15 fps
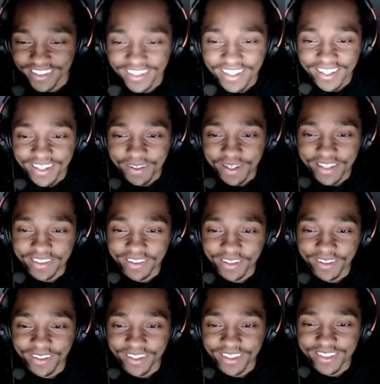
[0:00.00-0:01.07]
He
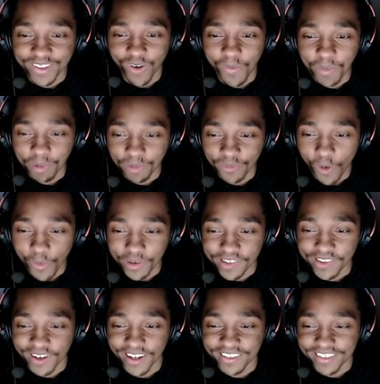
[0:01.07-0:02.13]
literally told me before we
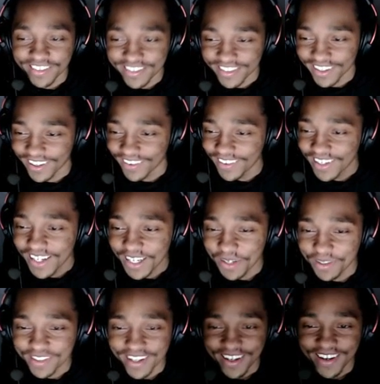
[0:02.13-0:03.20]
started the show, he
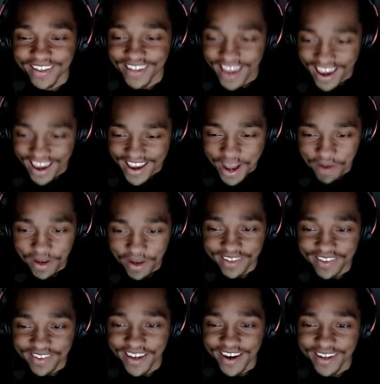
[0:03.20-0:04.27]
was like, okay, I'm kind of
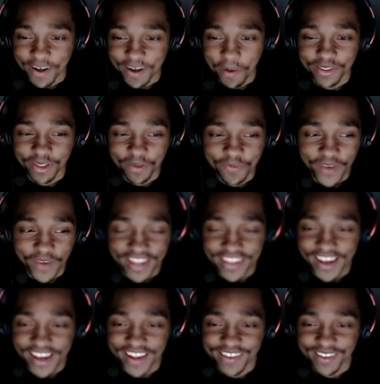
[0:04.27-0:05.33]
scared coming to the fan
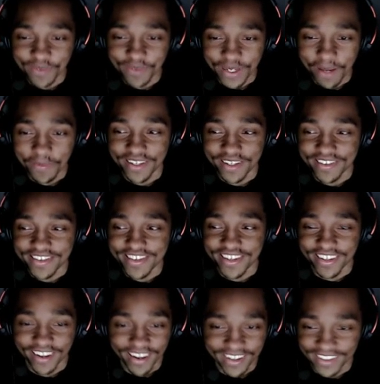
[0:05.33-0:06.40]
cast this week. I'm gonna get shit
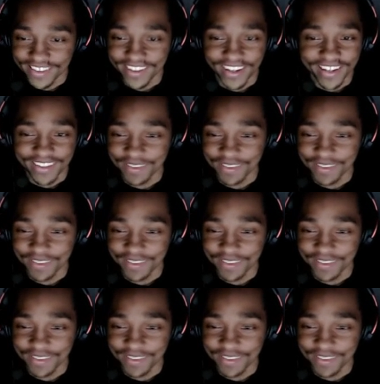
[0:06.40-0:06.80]
on. It's like, dude.